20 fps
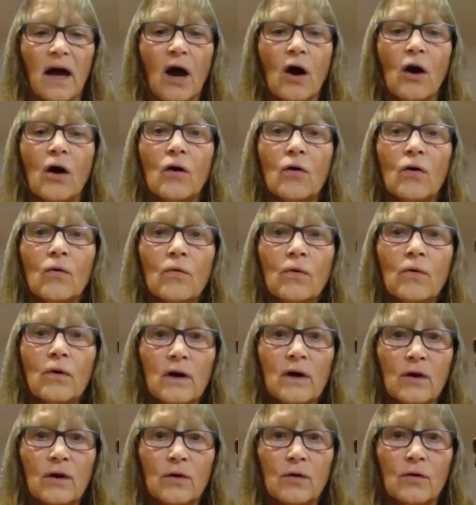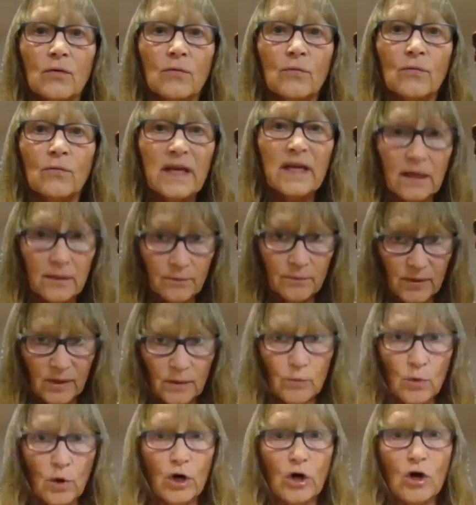how we can
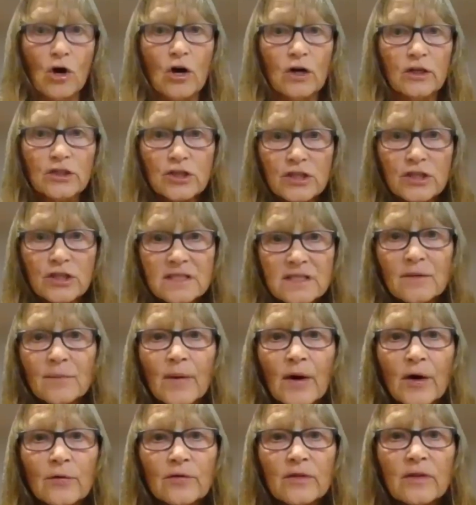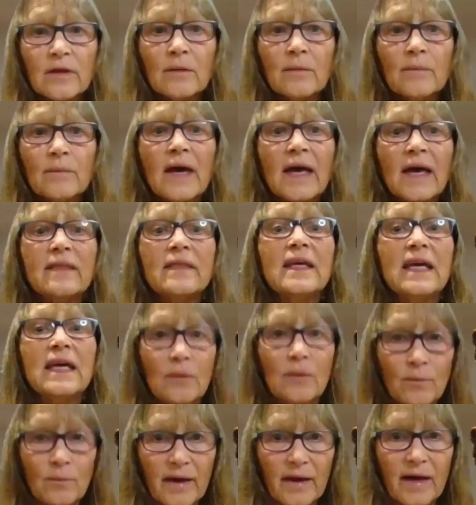be more conscious about them and the
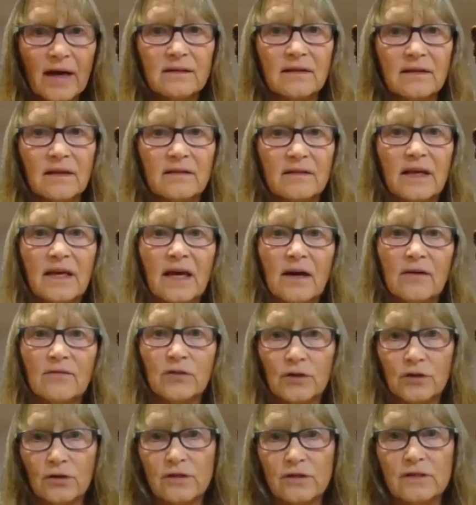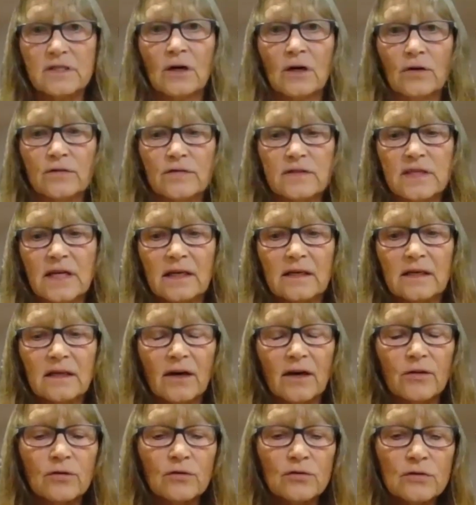impact that they have on ourselves and
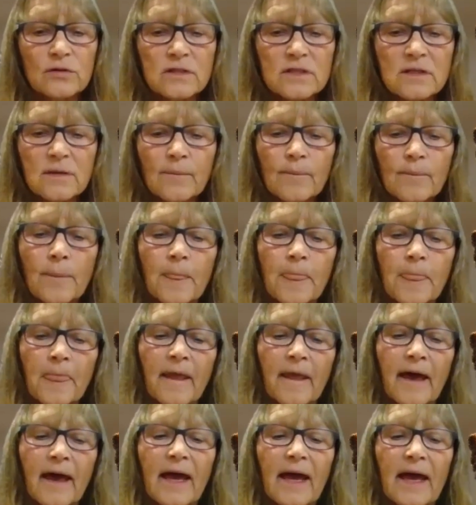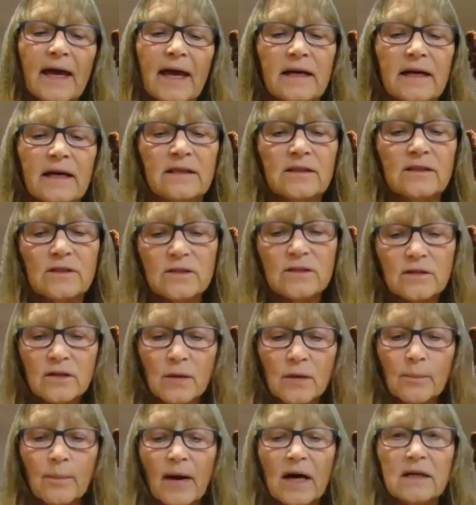others. And
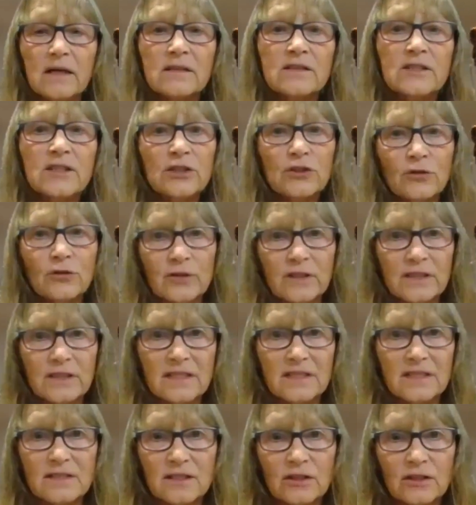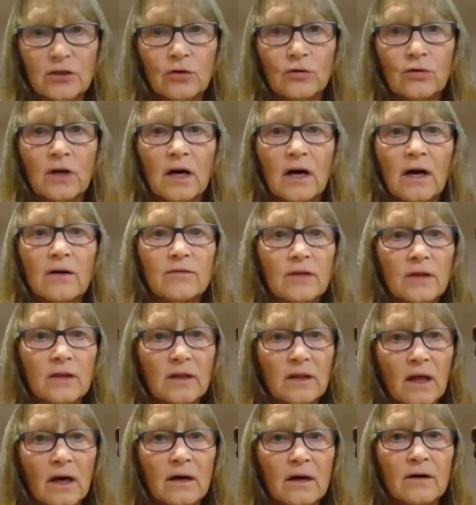the Bhakti Yoga is the yoga of
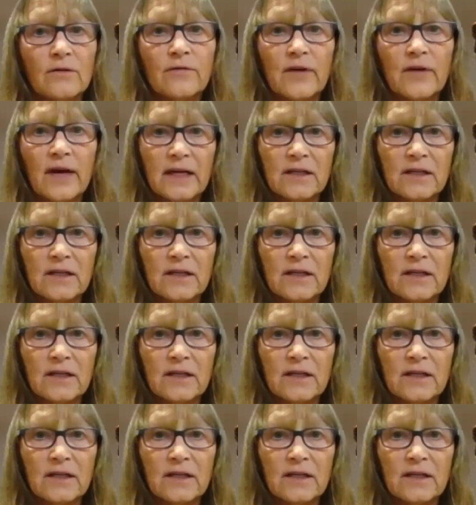love